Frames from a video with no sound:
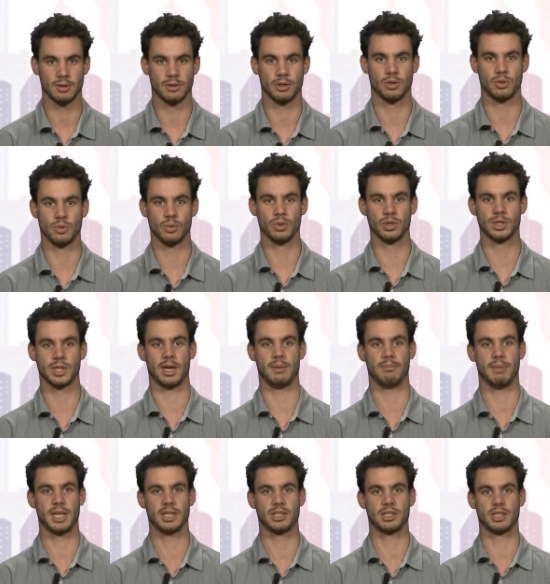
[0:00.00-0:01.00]
The tools I
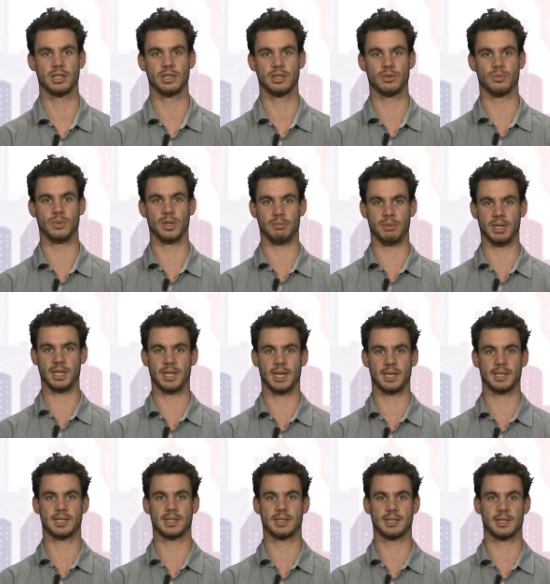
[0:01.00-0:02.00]
mentioned will be
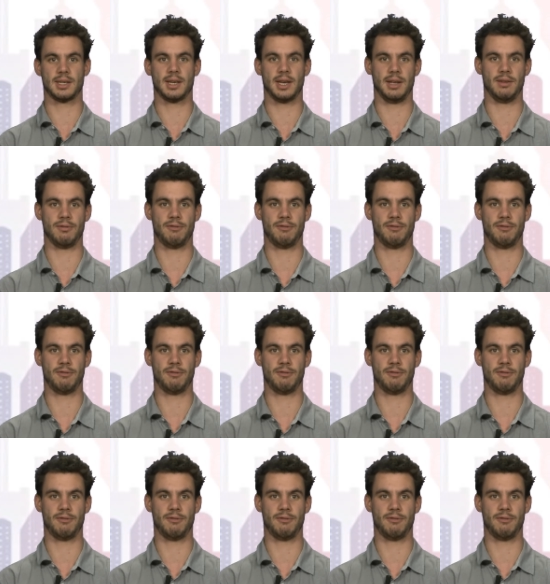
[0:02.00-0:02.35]
tested in